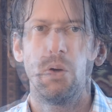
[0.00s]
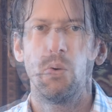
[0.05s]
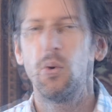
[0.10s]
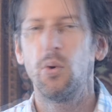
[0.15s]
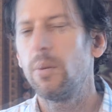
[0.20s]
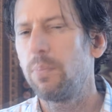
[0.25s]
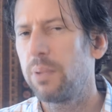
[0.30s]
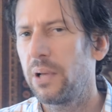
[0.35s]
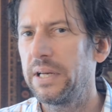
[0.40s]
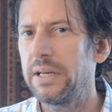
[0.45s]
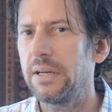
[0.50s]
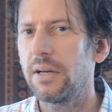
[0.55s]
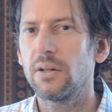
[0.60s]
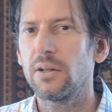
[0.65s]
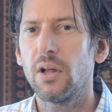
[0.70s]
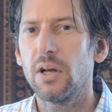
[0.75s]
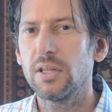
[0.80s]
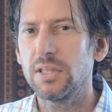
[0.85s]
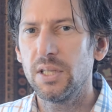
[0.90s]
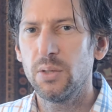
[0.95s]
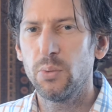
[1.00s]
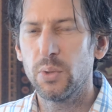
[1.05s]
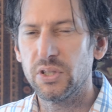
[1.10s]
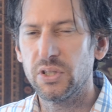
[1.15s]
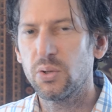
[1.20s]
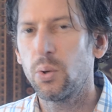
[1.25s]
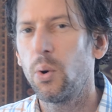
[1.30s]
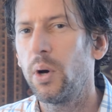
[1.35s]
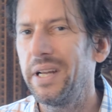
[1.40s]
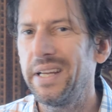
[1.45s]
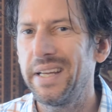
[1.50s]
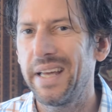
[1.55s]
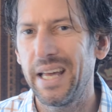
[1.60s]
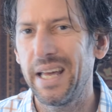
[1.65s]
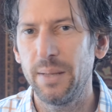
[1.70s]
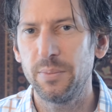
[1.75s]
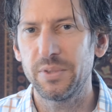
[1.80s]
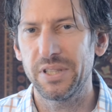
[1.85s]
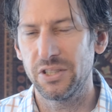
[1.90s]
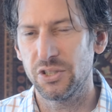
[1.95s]
We're planning on launching with 20
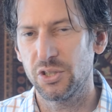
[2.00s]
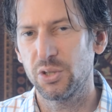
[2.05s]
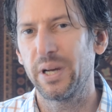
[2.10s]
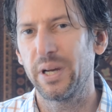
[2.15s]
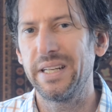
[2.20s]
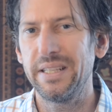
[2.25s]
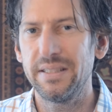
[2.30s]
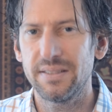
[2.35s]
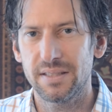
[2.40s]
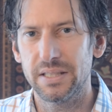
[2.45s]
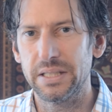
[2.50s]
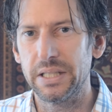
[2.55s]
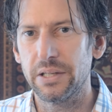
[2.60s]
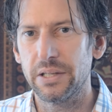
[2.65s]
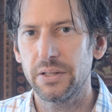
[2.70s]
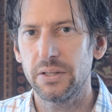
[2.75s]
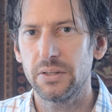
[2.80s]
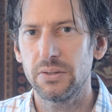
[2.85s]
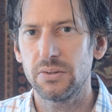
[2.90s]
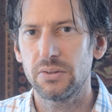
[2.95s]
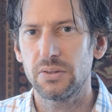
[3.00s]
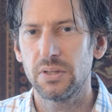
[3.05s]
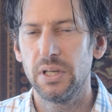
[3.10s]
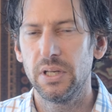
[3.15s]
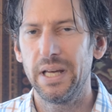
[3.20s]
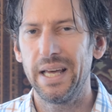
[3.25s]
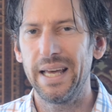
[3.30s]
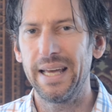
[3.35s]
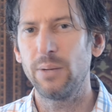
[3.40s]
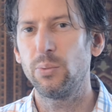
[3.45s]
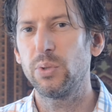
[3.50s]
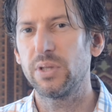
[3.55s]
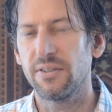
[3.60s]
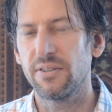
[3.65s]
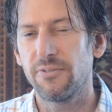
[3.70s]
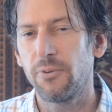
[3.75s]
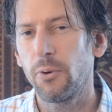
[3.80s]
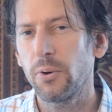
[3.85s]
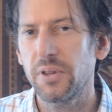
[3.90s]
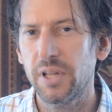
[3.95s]
games and training scenarios, and with the
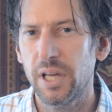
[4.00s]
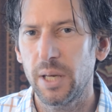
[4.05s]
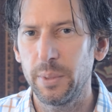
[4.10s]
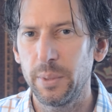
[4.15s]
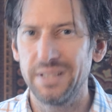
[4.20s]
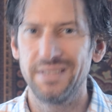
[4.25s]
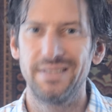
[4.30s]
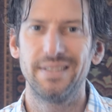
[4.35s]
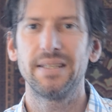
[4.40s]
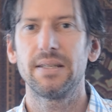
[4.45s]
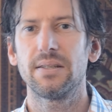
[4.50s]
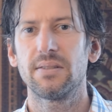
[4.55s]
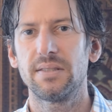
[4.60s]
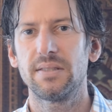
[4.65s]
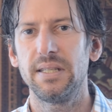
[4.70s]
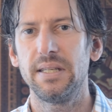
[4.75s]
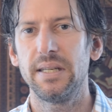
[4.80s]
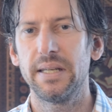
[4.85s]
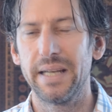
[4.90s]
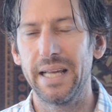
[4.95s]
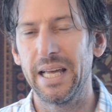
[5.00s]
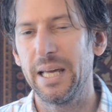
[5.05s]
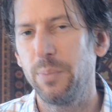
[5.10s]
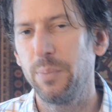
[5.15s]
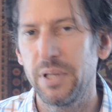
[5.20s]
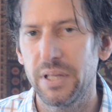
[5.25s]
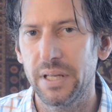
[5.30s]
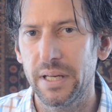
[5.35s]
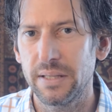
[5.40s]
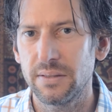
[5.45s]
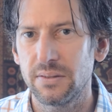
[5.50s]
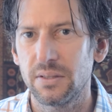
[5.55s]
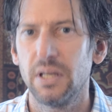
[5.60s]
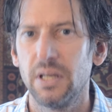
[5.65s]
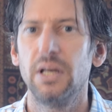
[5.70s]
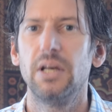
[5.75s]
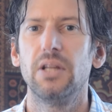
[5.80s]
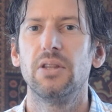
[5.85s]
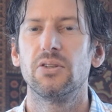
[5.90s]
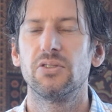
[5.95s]
forthcoming DLC and APIs,
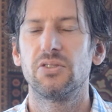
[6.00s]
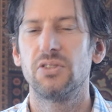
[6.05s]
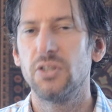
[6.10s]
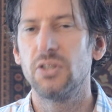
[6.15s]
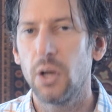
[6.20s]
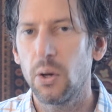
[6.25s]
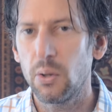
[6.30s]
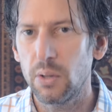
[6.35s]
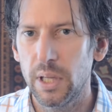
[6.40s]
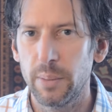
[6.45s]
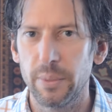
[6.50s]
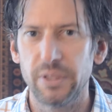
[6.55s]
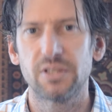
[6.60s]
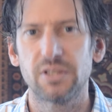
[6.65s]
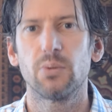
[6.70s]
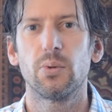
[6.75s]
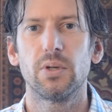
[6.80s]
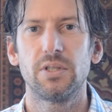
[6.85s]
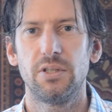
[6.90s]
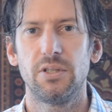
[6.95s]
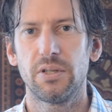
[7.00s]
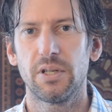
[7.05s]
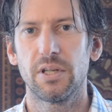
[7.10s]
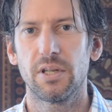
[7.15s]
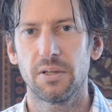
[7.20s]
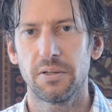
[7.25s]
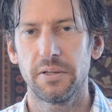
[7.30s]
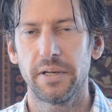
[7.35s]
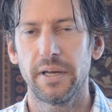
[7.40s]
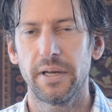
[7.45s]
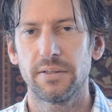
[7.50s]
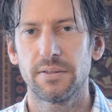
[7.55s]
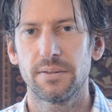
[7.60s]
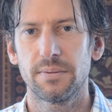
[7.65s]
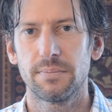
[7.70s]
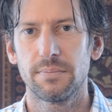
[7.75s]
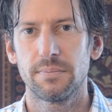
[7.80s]
there's no limit to what you can create.